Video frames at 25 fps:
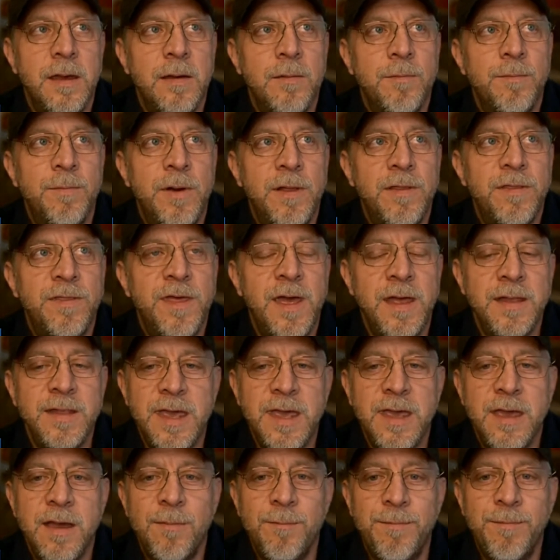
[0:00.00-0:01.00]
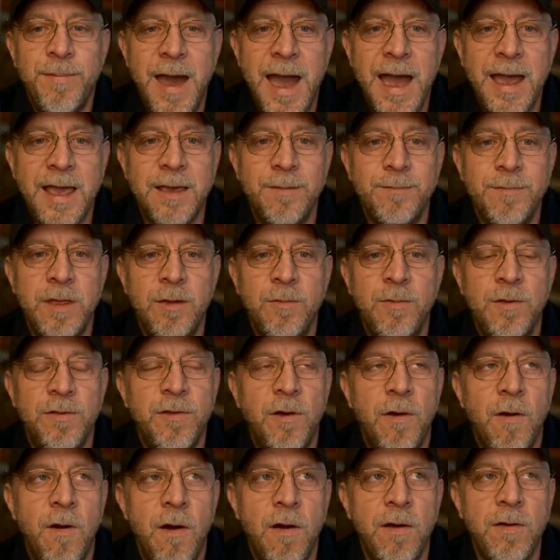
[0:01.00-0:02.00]
But then they come back at me with
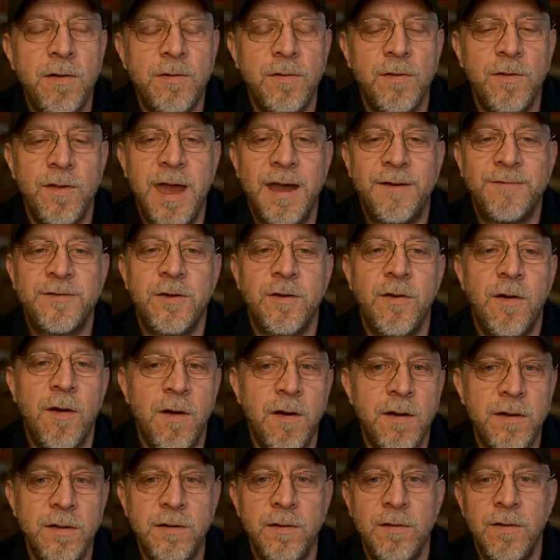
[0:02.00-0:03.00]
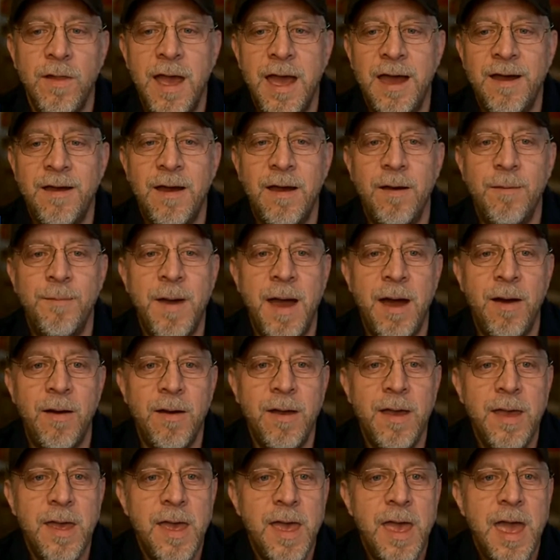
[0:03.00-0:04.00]
article after article about
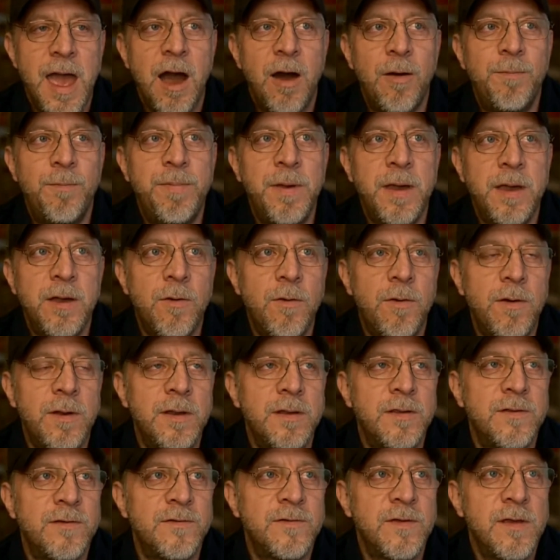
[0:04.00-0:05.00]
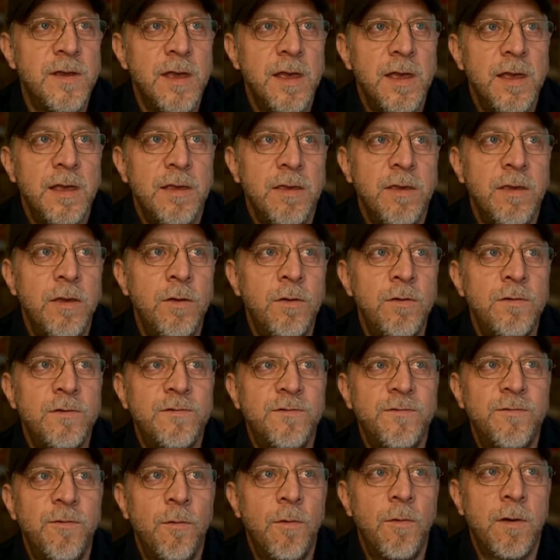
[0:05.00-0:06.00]
how Bitcoin is used
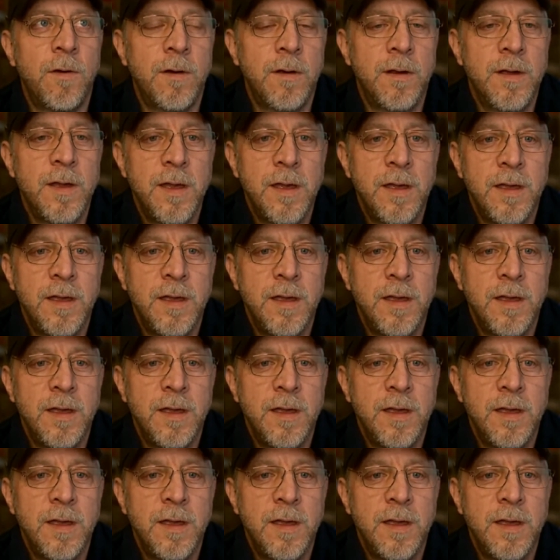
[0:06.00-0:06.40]
for,